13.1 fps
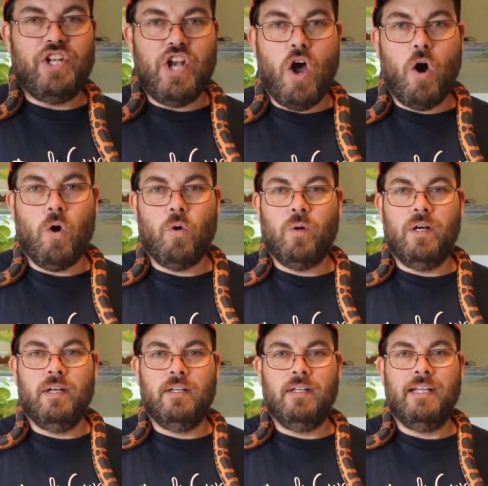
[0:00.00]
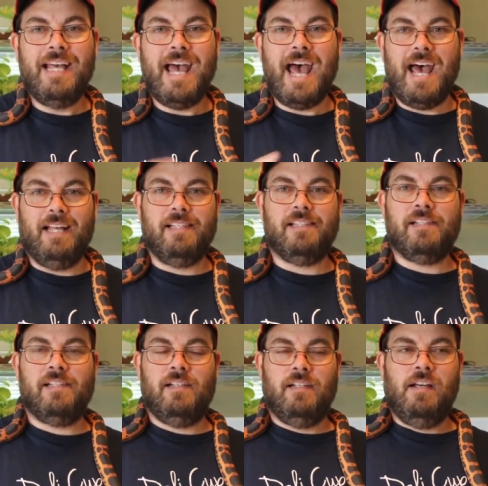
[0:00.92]
no
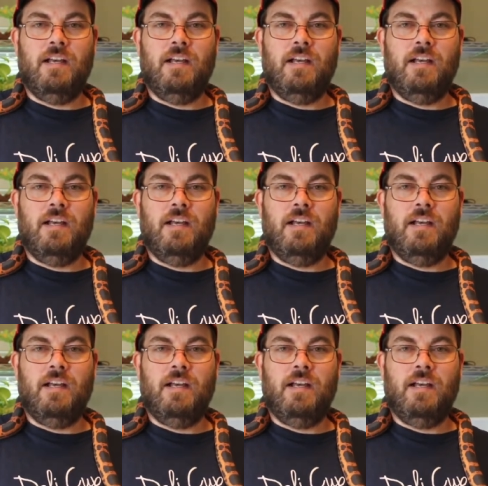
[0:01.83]
hets,